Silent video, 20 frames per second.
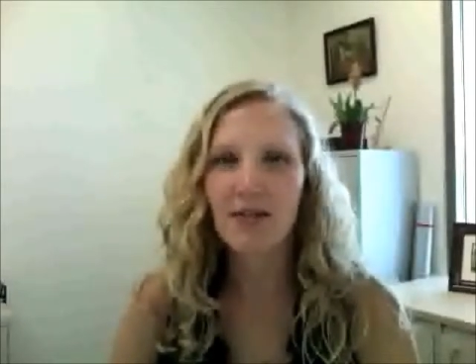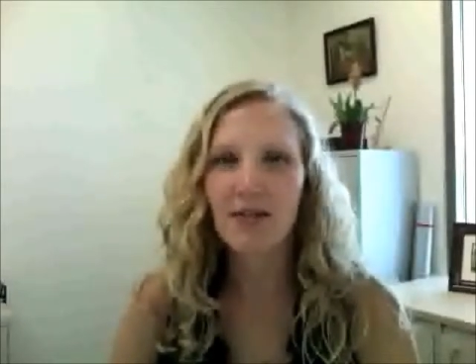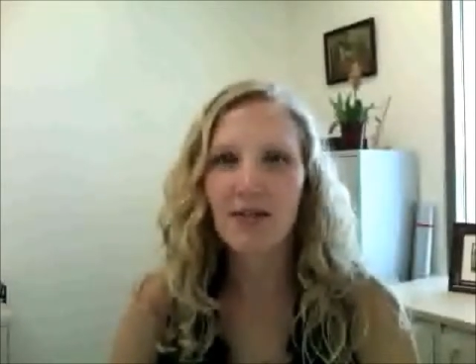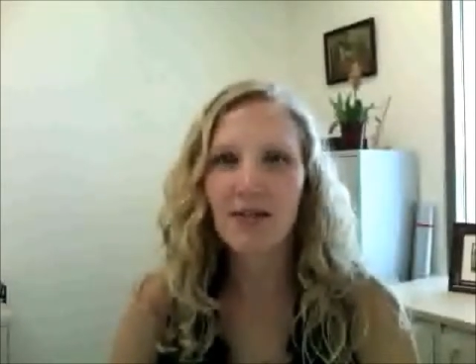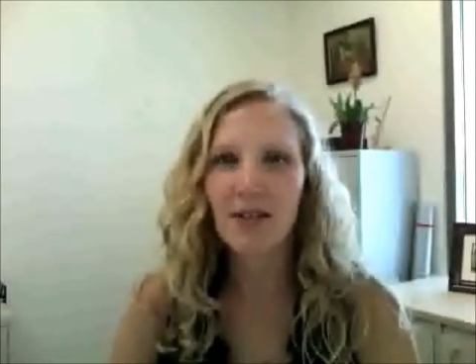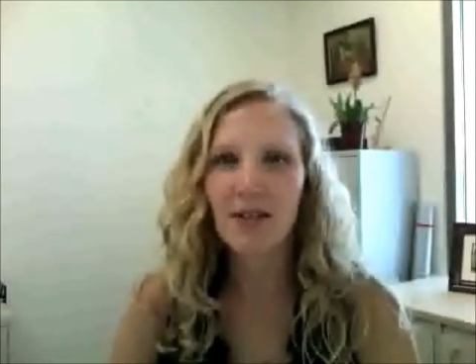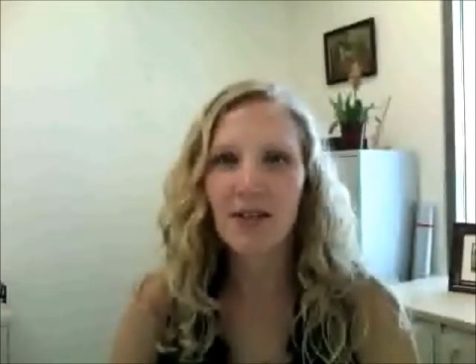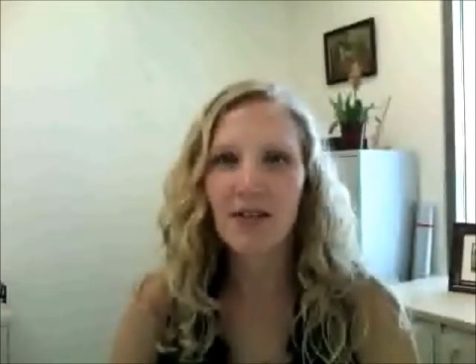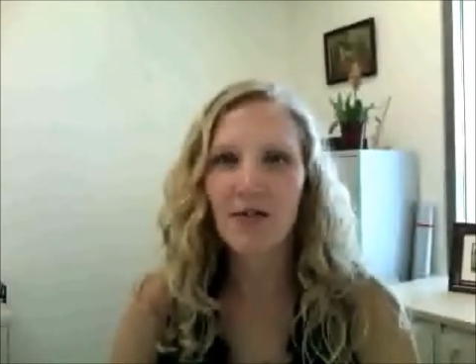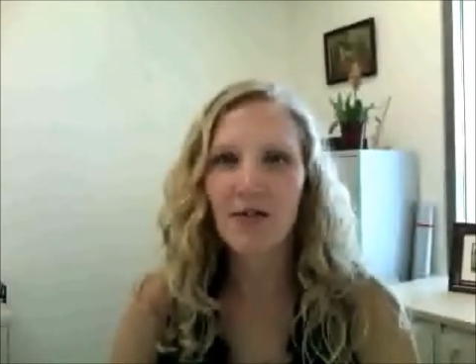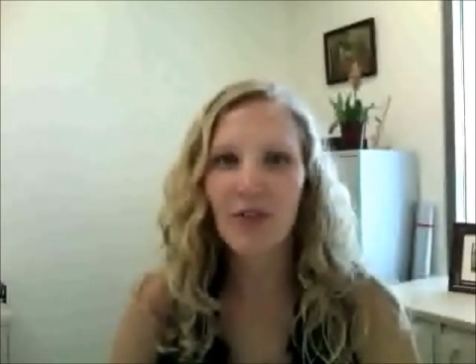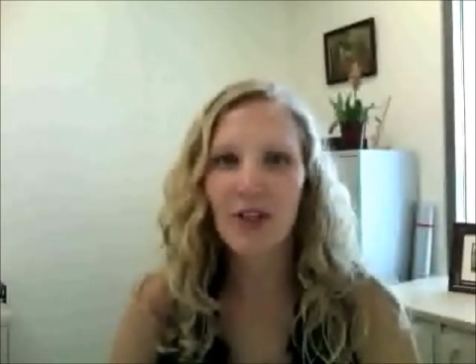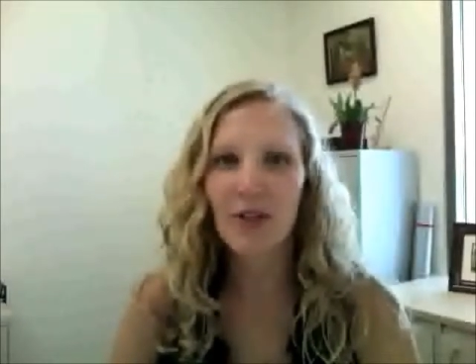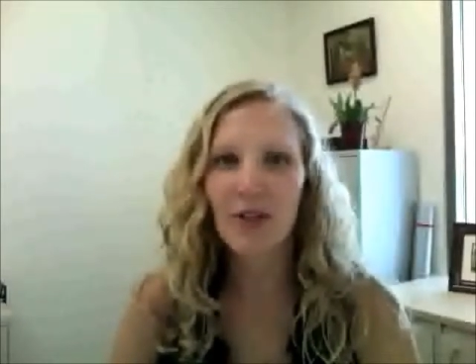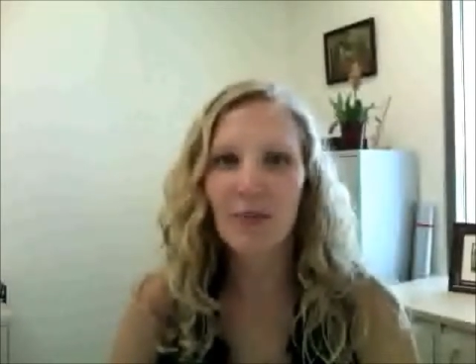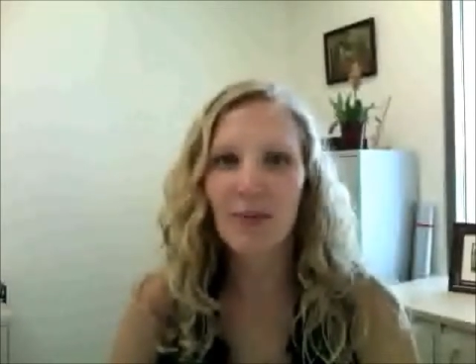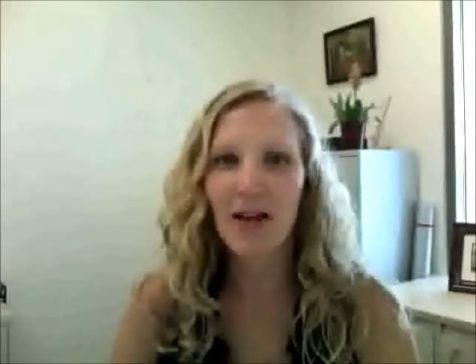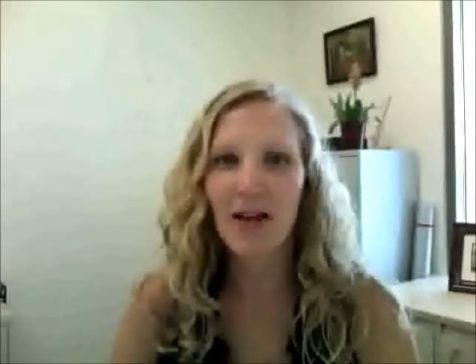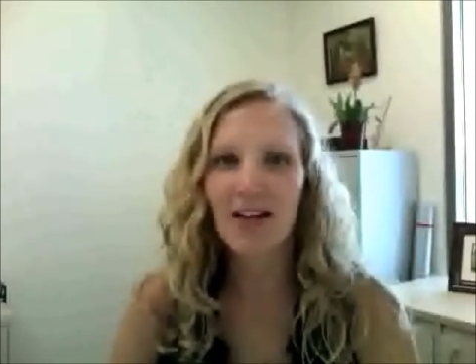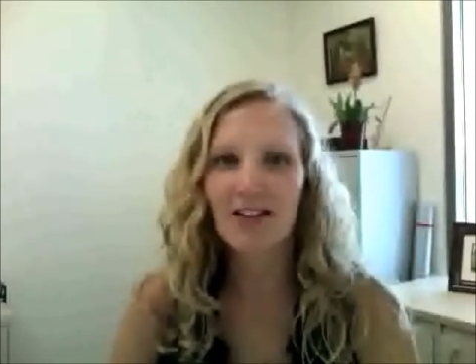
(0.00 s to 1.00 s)
study of the
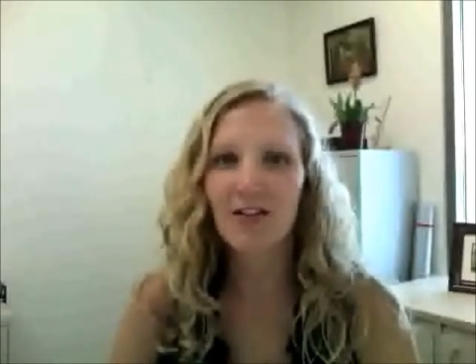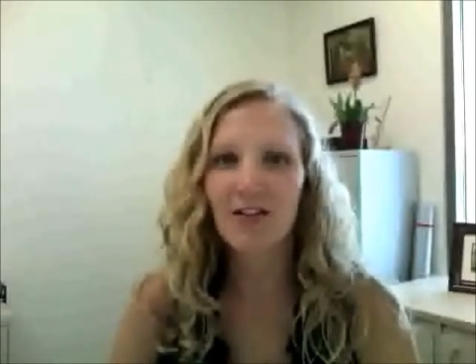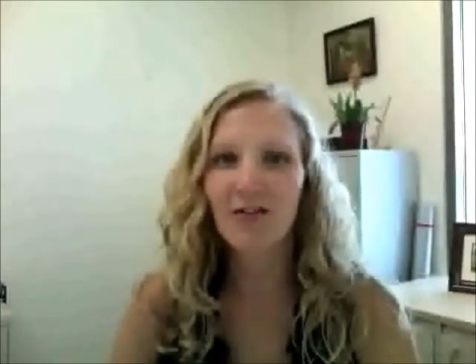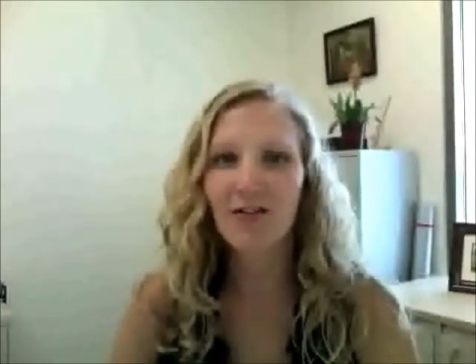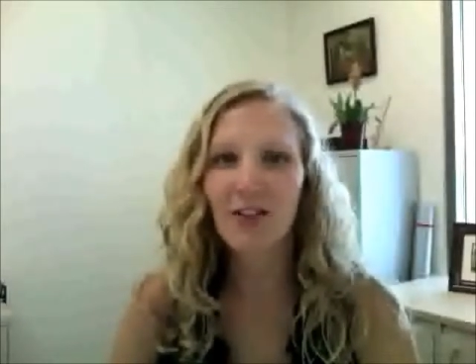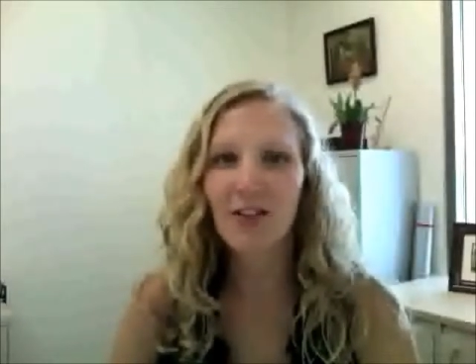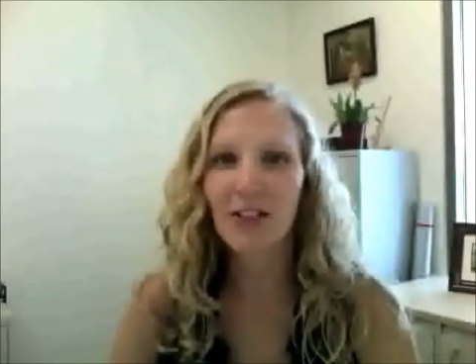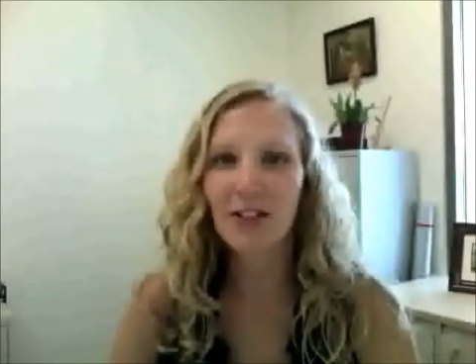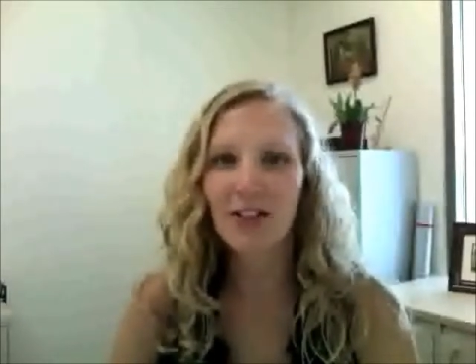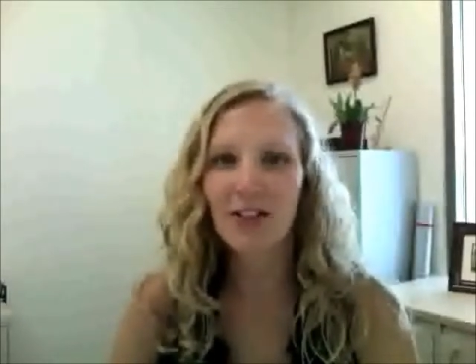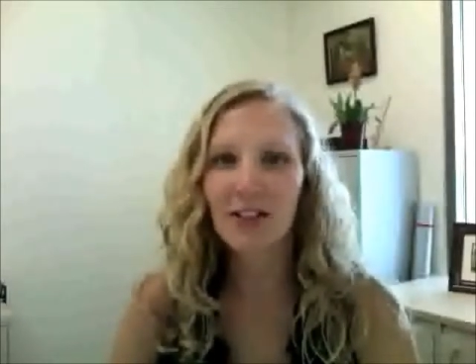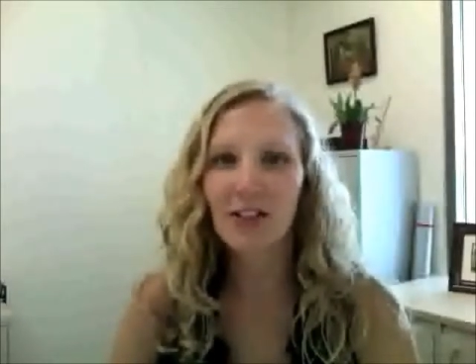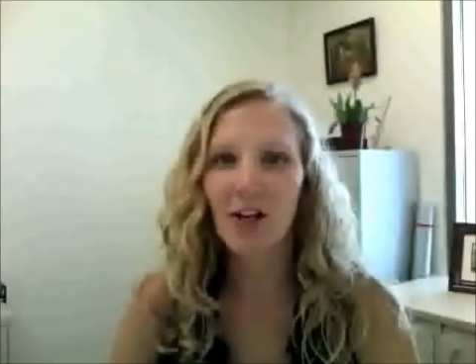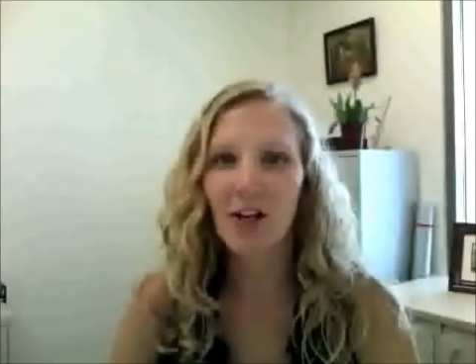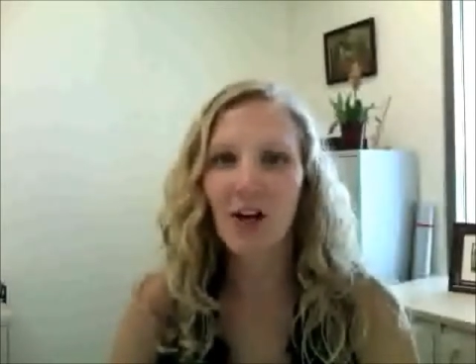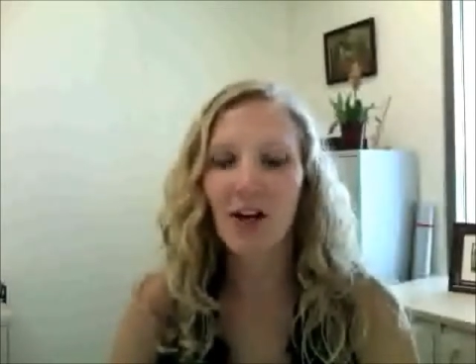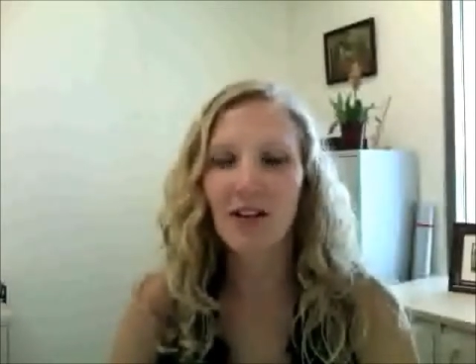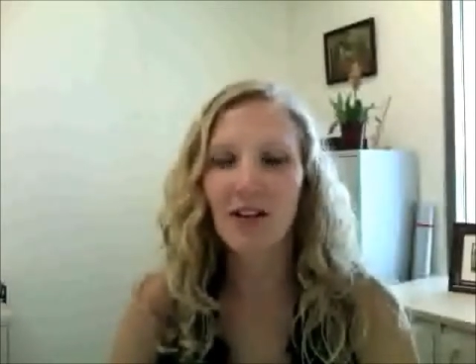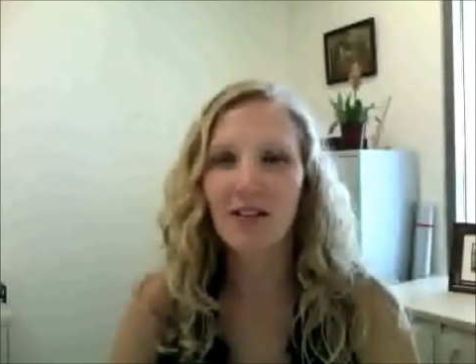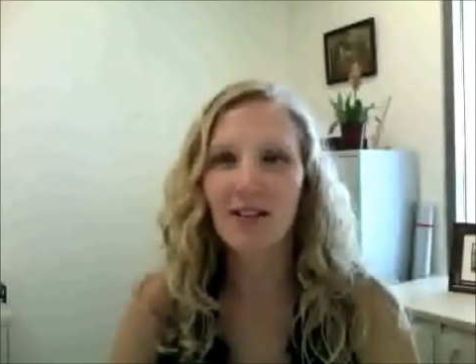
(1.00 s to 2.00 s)
impact of fecal
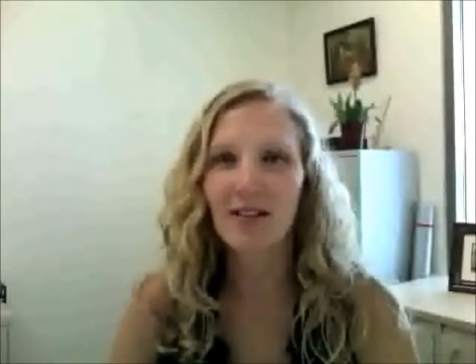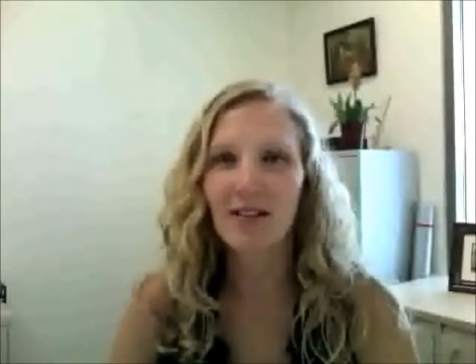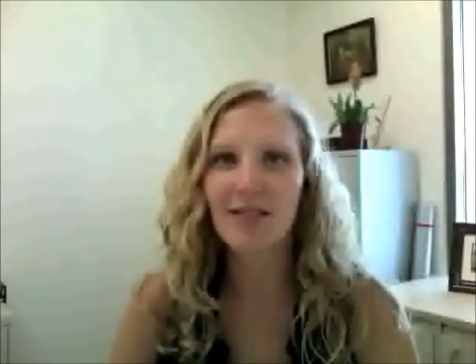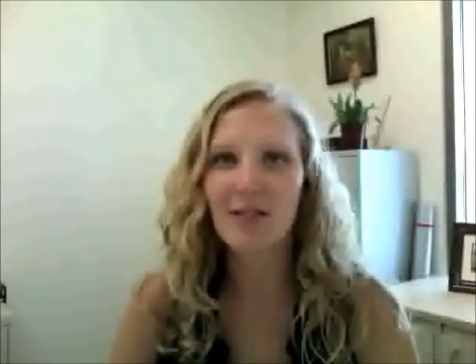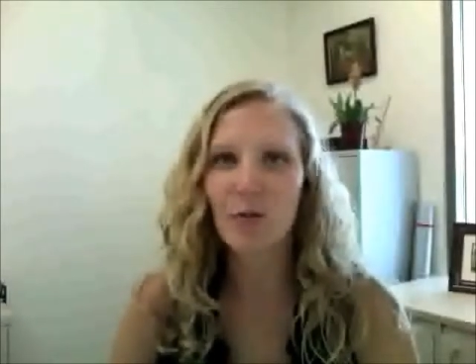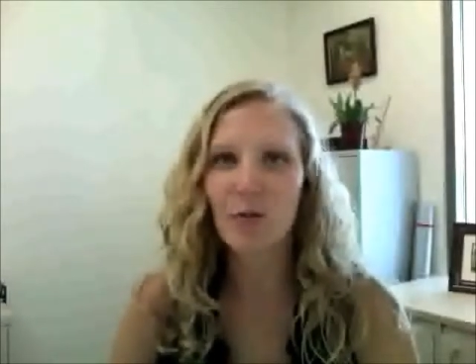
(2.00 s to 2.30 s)
incontinence